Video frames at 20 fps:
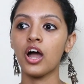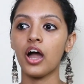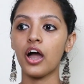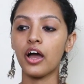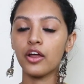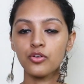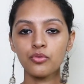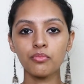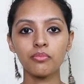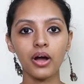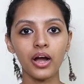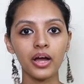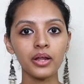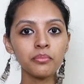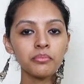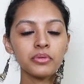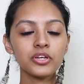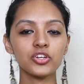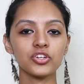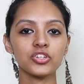
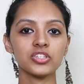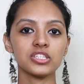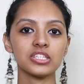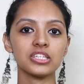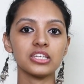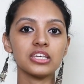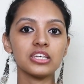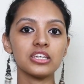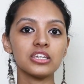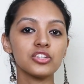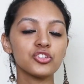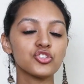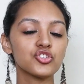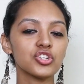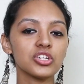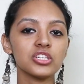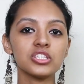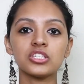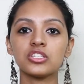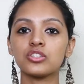Hanuman because he
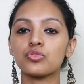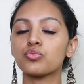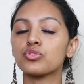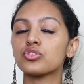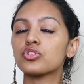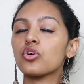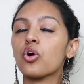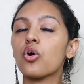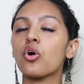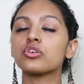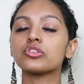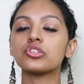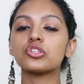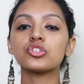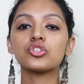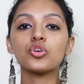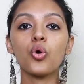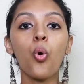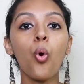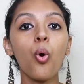just was
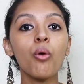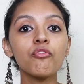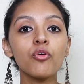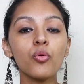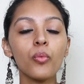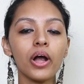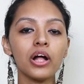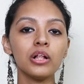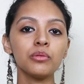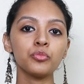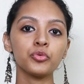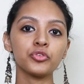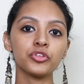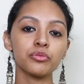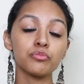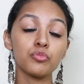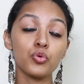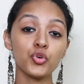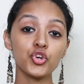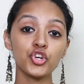so overwhelmed with
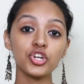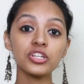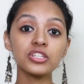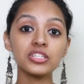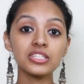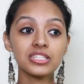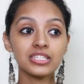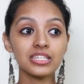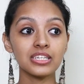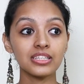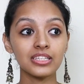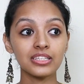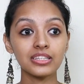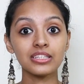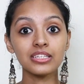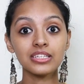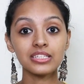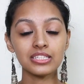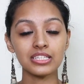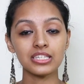emotion to see
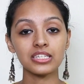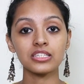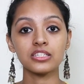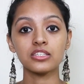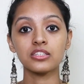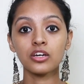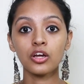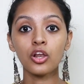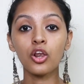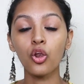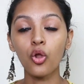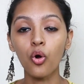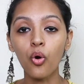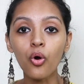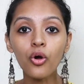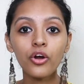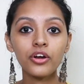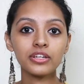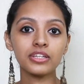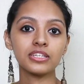that this is the
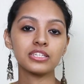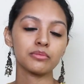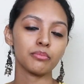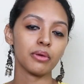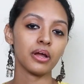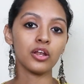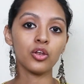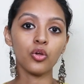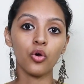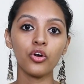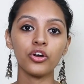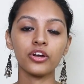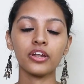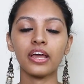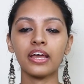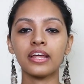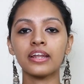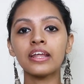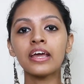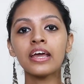Lord, this is my Lord,
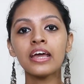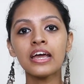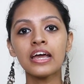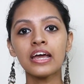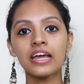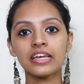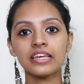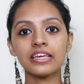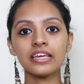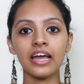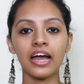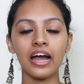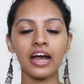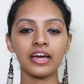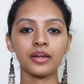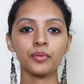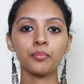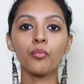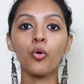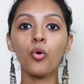and he
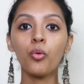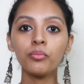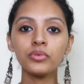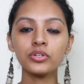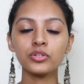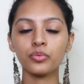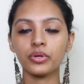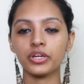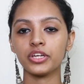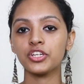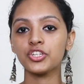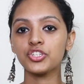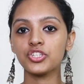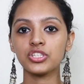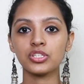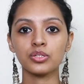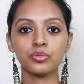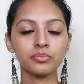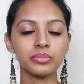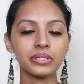had a moment where he
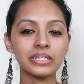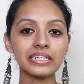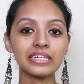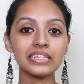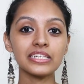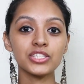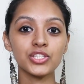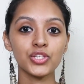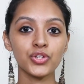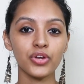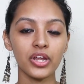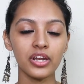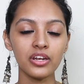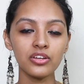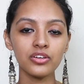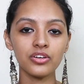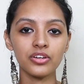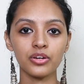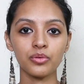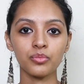just completely
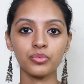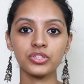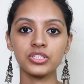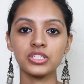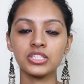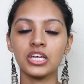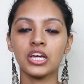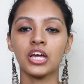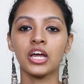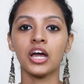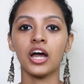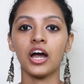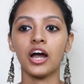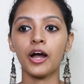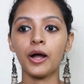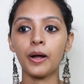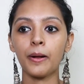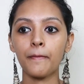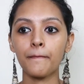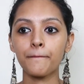surrendered and was,
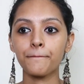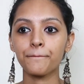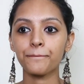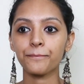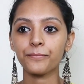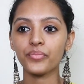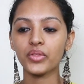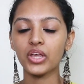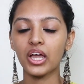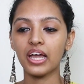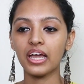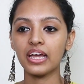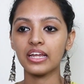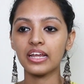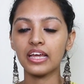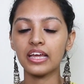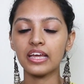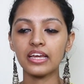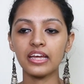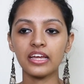and
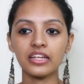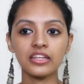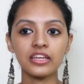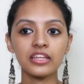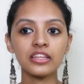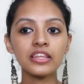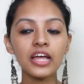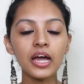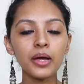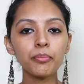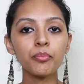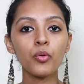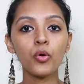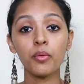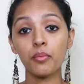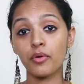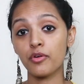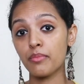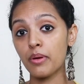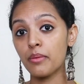in that
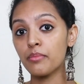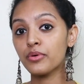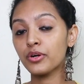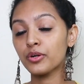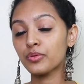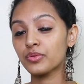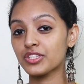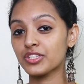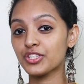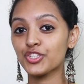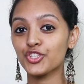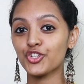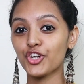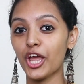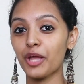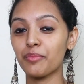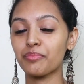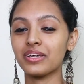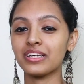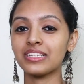poem, I remember
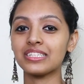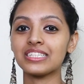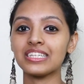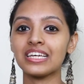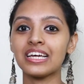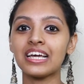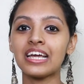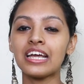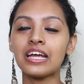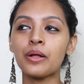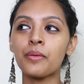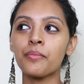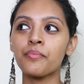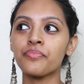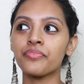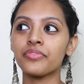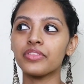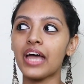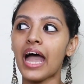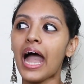described as
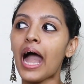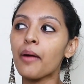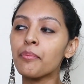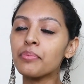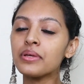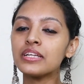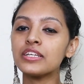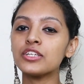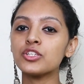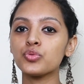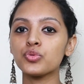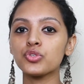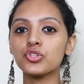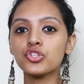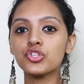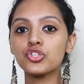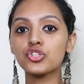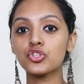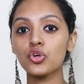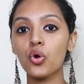the happiness was
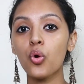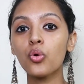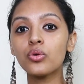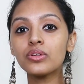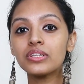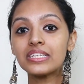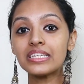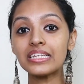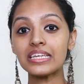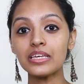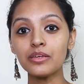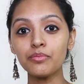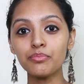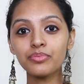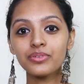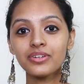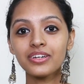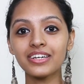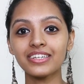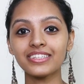so
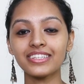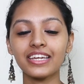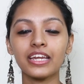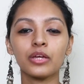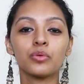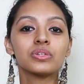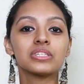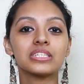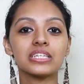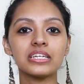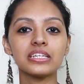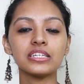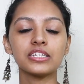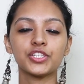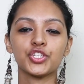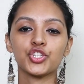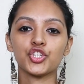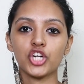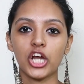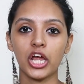deep that it was
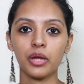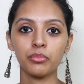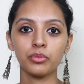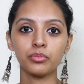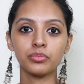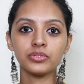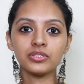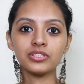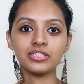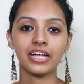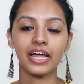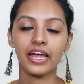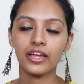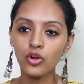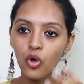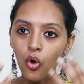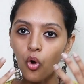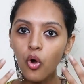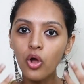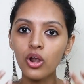indescribable,
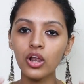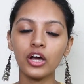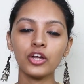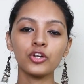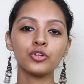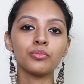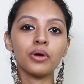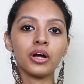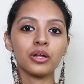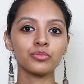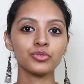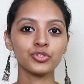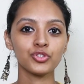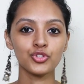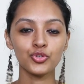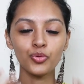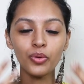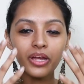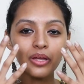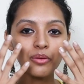and all Hanuman was
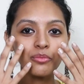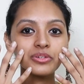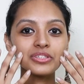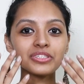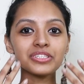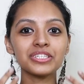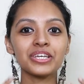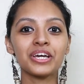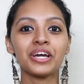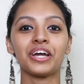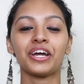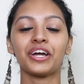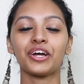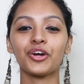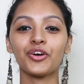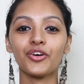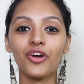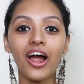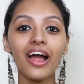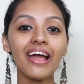doing was
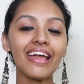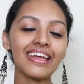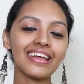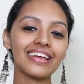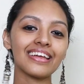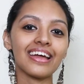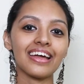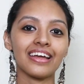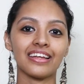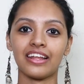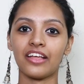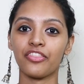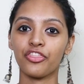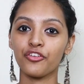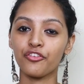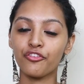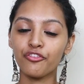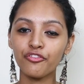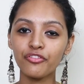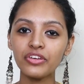crying and at
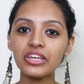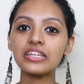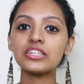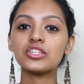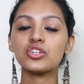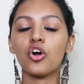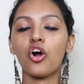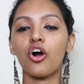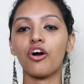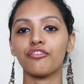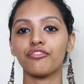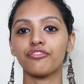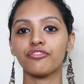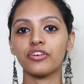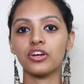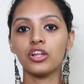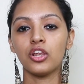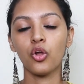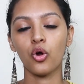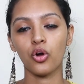the feet
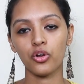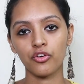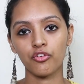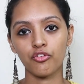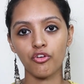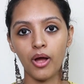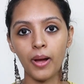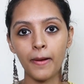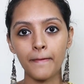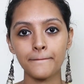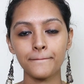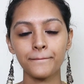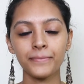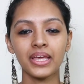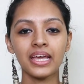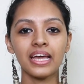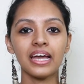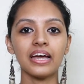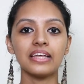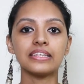of Lord Ram.
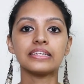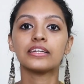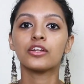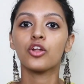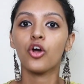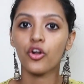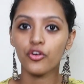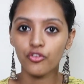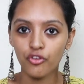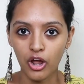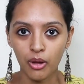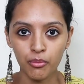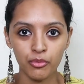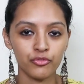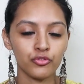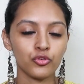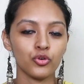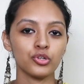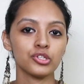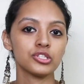And then Lord Ram,
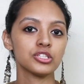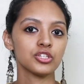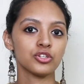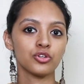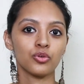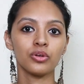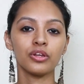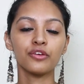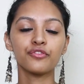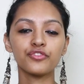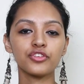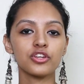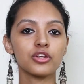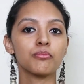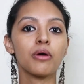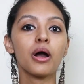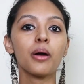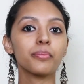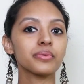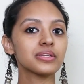of course, lifted
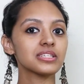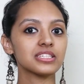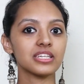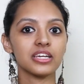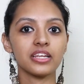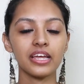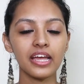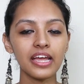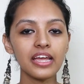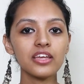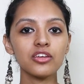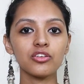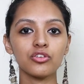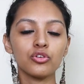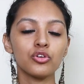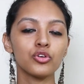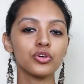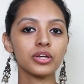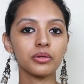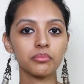him up and said, hey,
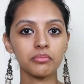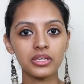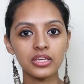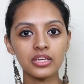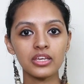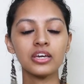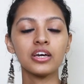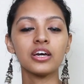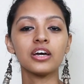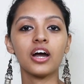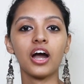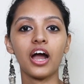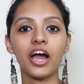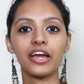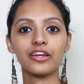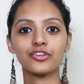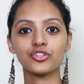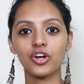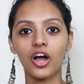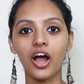look at me
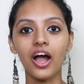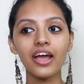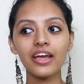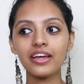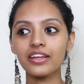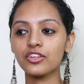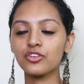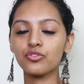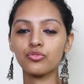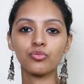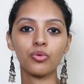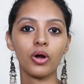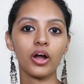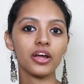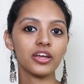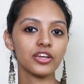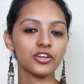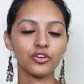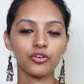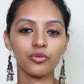eye to eye, and
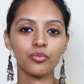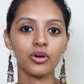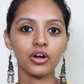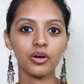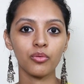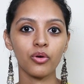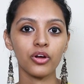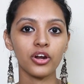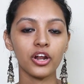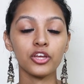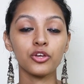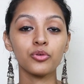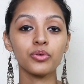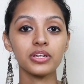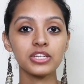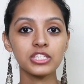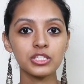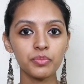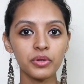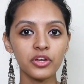what are you
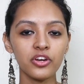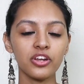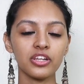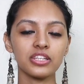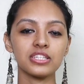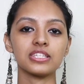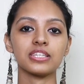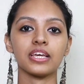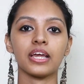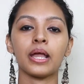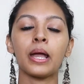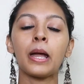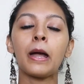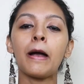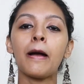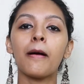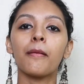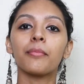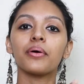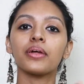experiencing?
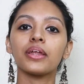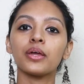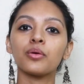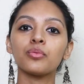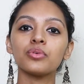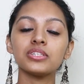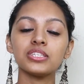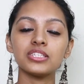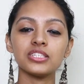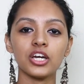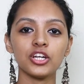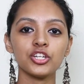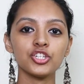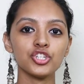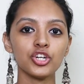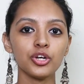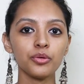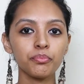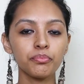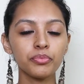But it was
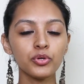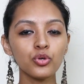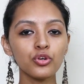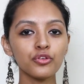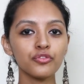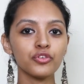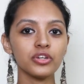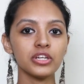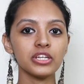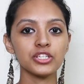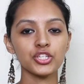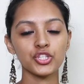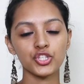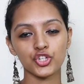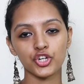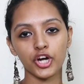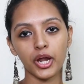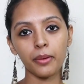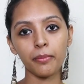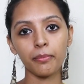such a beautifully
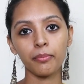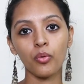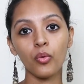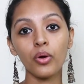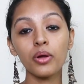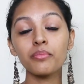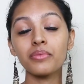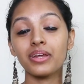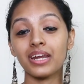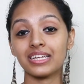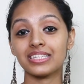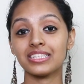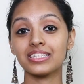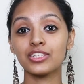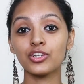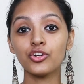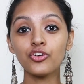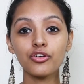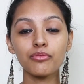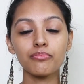described poem, and I
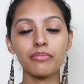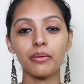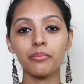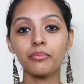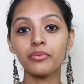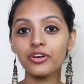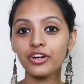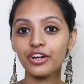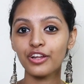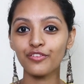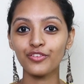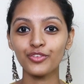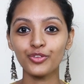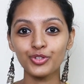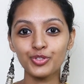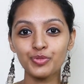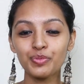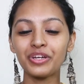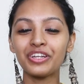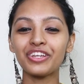still remember it, even
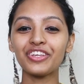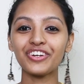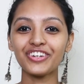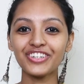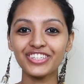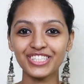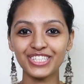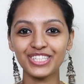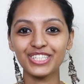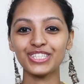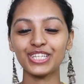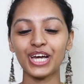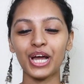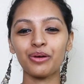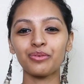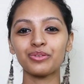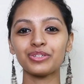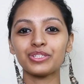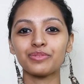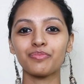though it's been years since
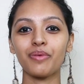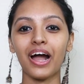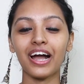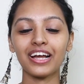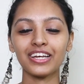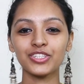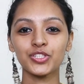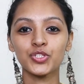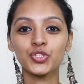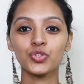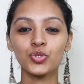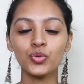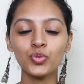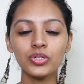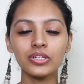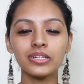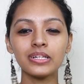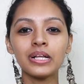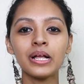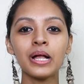I was back in
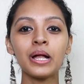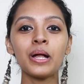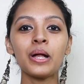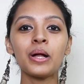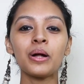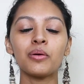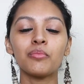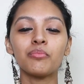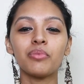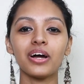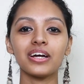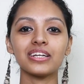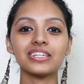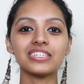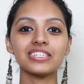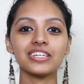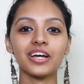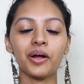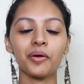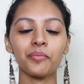school.
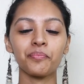But